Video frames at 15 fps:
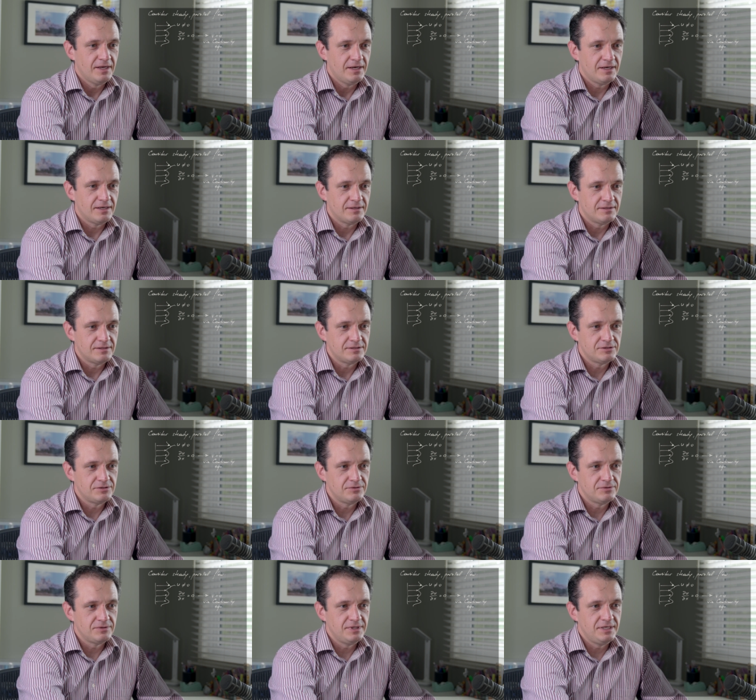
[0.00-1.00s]
uh,
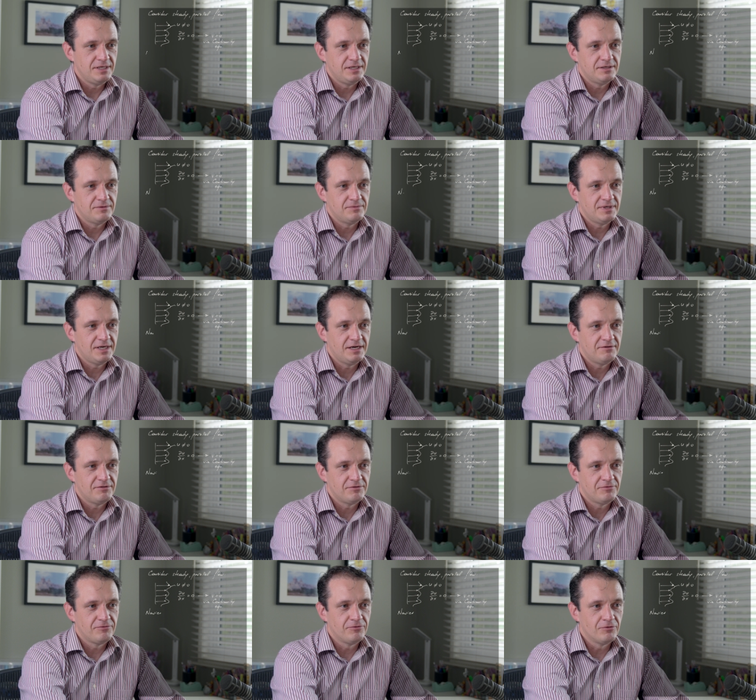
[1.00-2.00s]
so the we have
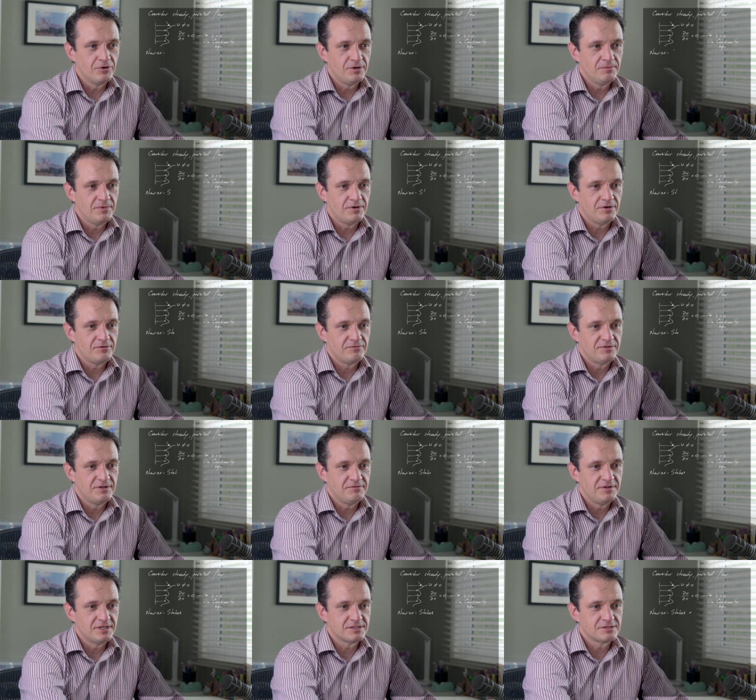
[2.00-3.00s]
a form of
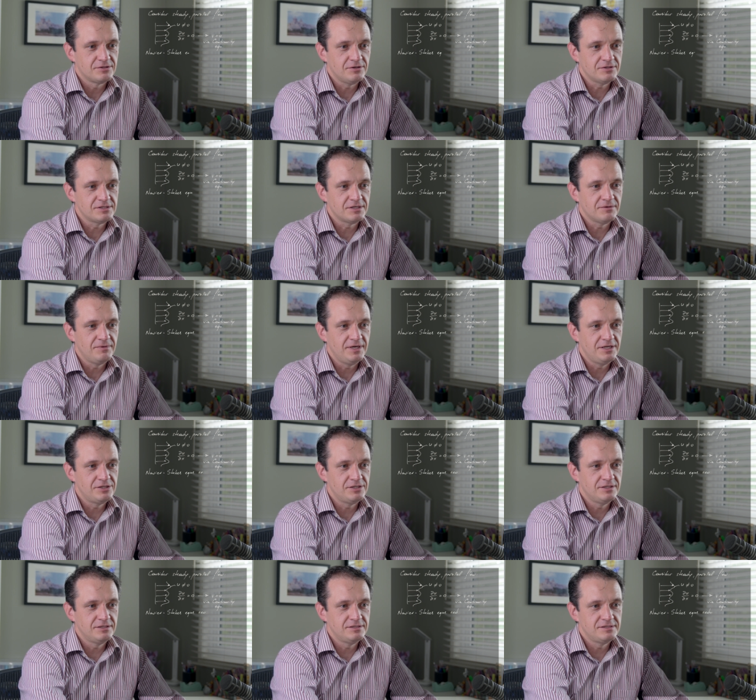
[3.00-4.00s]
Navier-Stokes
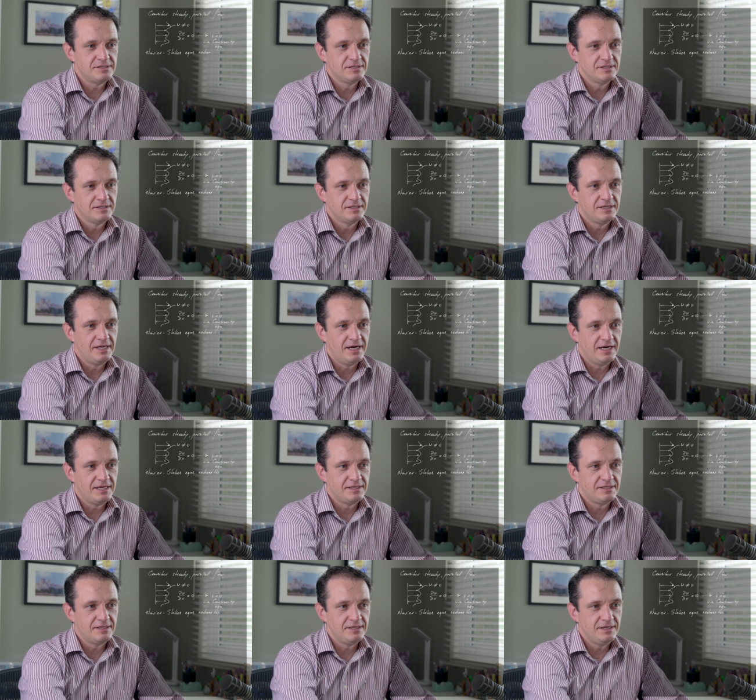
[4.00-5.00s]
equations
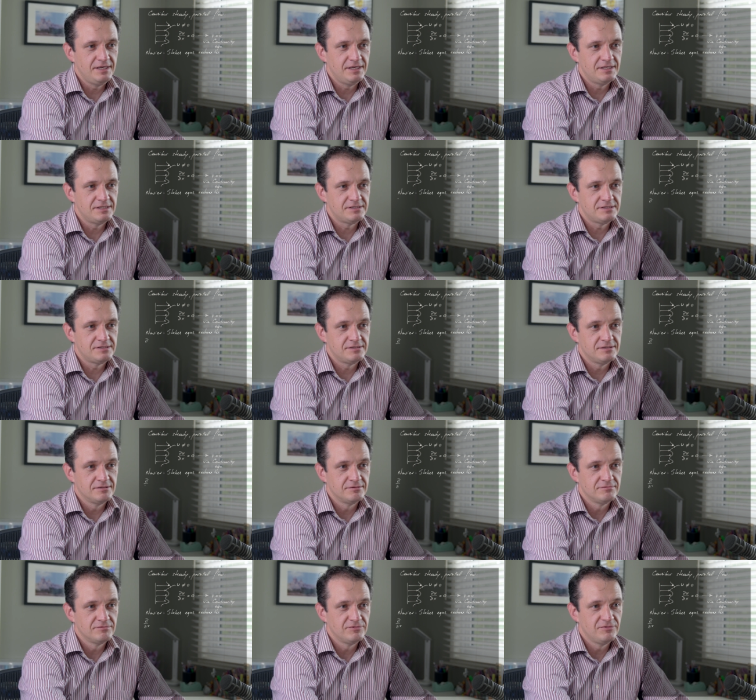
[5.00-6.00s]
that is
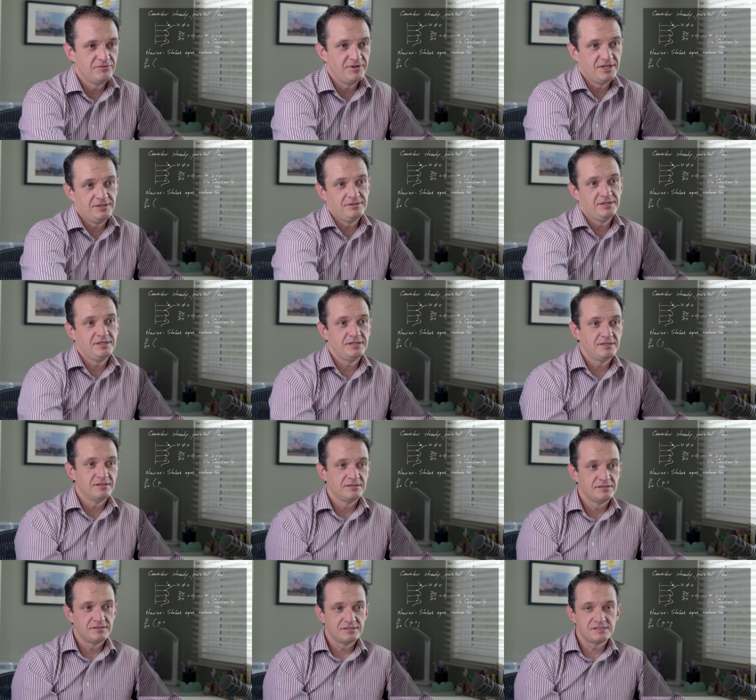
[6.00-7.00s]
fairly
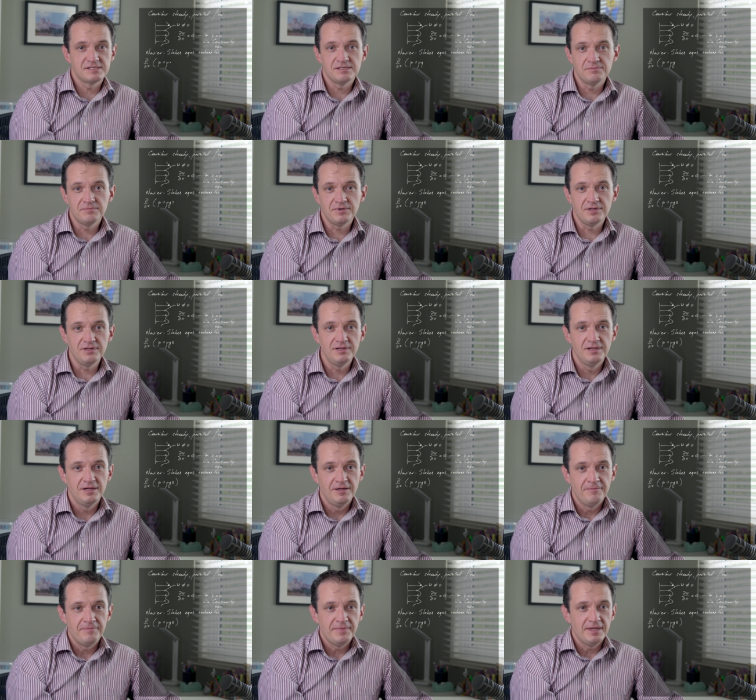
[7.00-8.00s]
simple
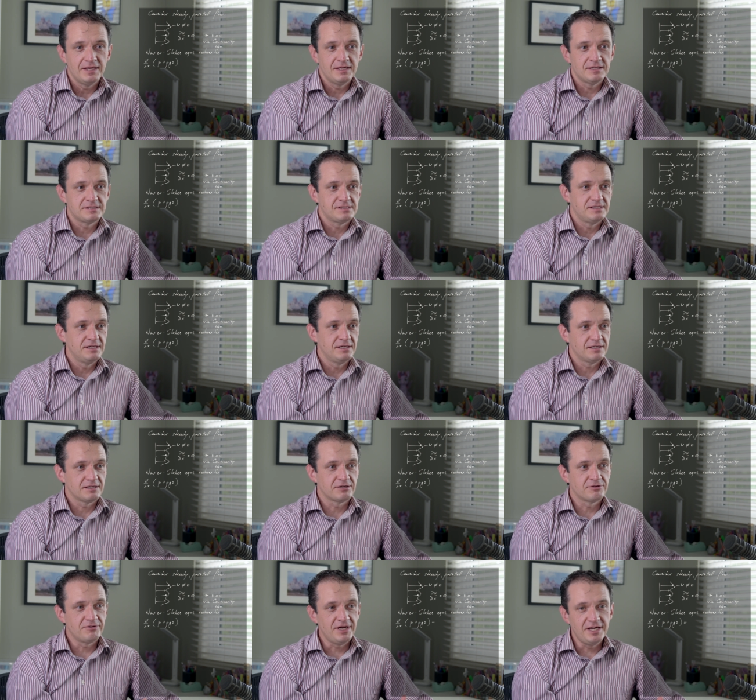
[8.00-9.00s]
it's the
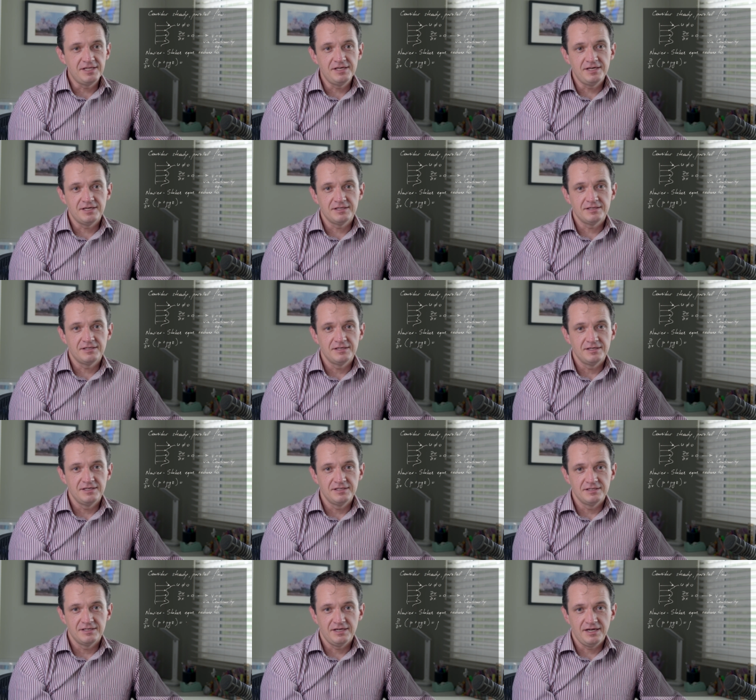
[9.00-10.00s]
gradient
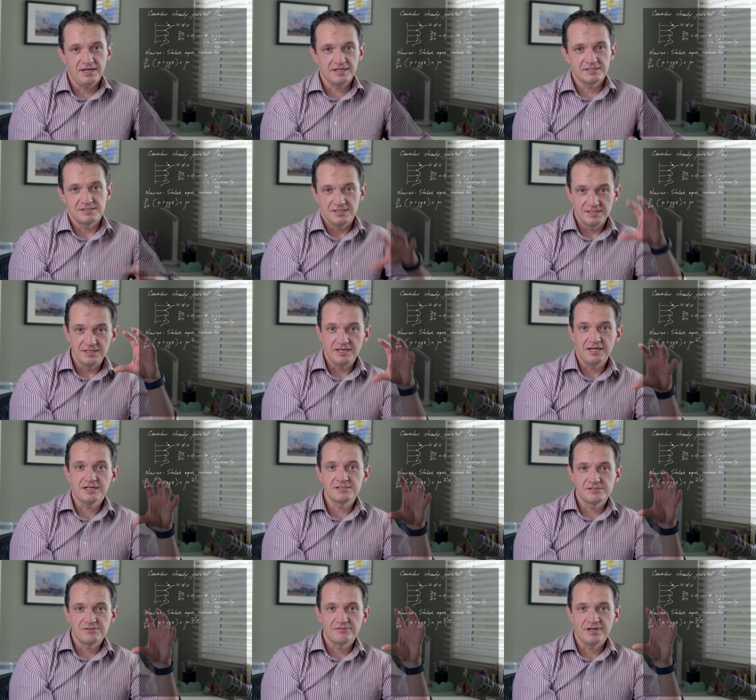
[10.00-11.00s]
in x in the
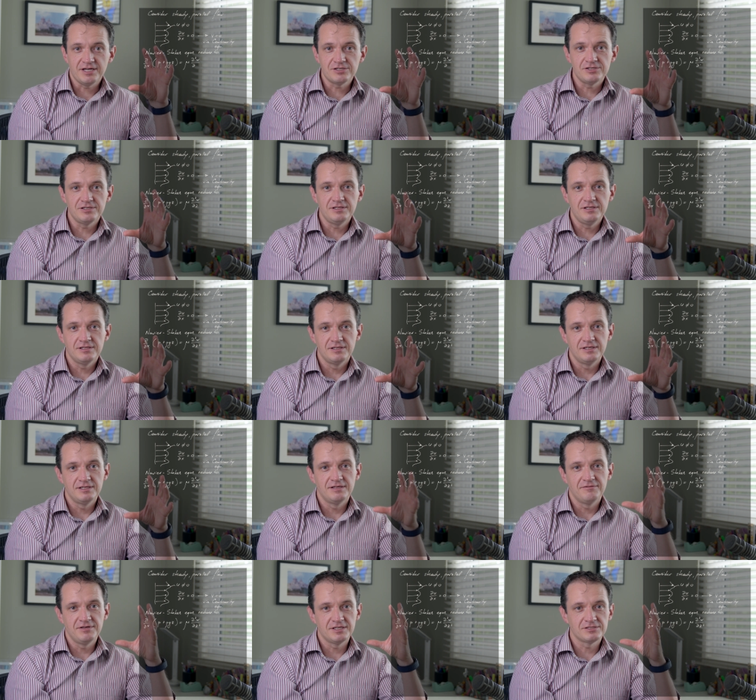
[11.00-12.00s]
x direction the
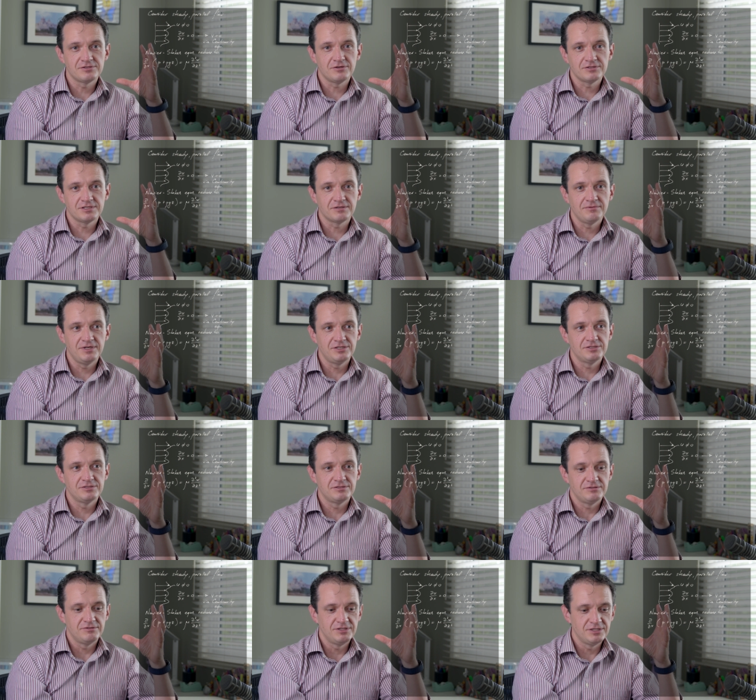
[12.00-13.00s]
Navier-Stokes
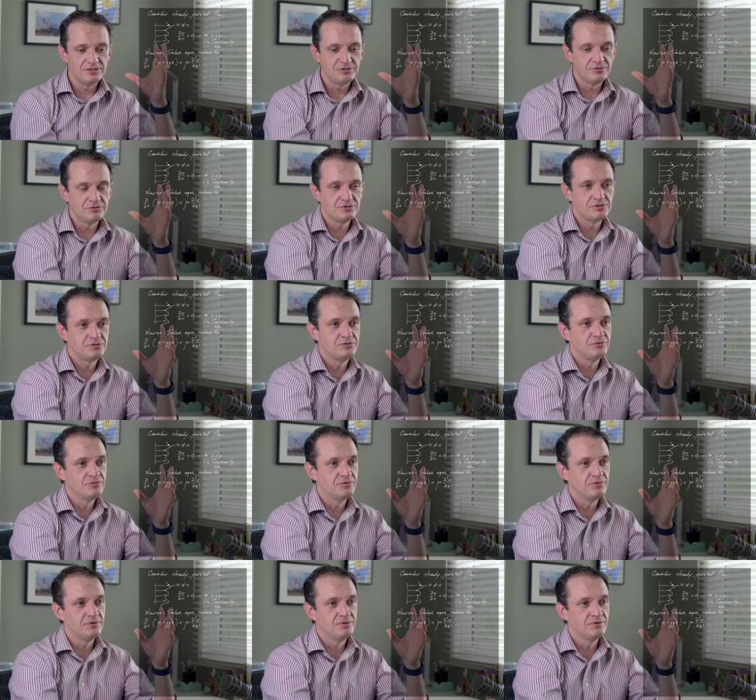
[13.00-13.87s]
equations reduced to